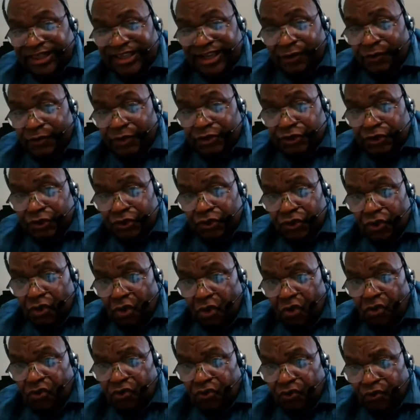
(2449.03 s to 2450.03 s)
And there is
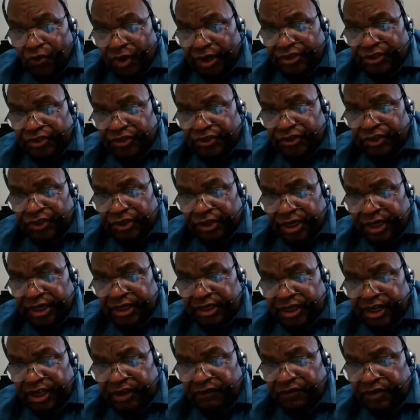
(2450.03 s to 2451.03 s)
no question
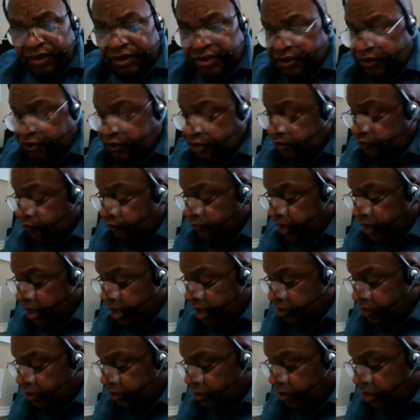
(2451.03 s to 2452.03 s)
that David is the
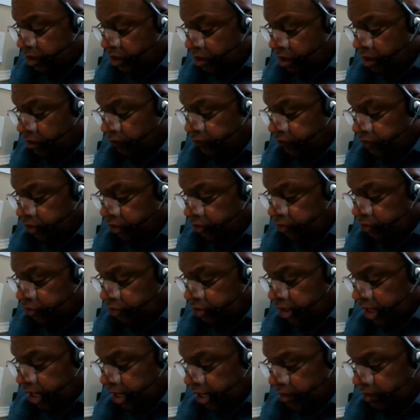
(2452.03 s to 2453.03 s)
father of this
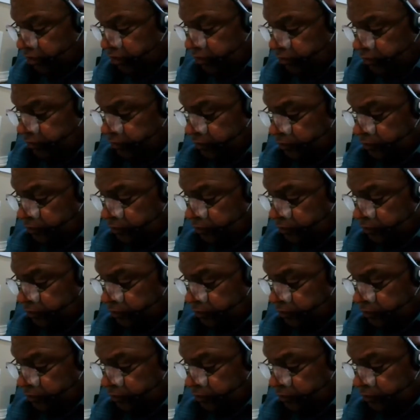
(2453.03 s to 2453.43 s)
child.